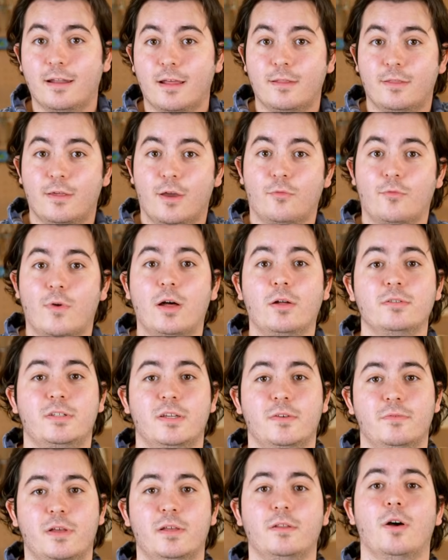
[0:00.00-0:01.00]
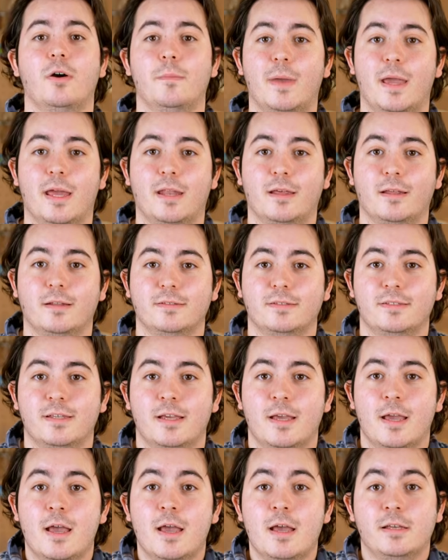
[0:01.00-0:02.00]
they're relatively low maintenance.
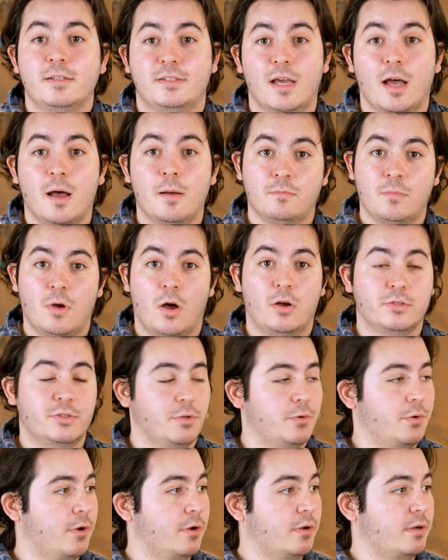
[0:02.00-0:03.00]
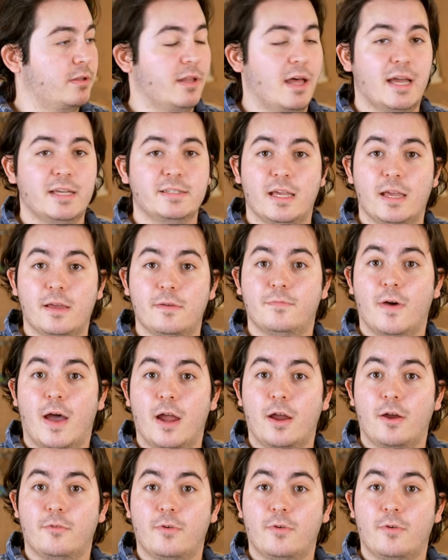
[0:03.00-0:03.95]
Some also earn Class A fire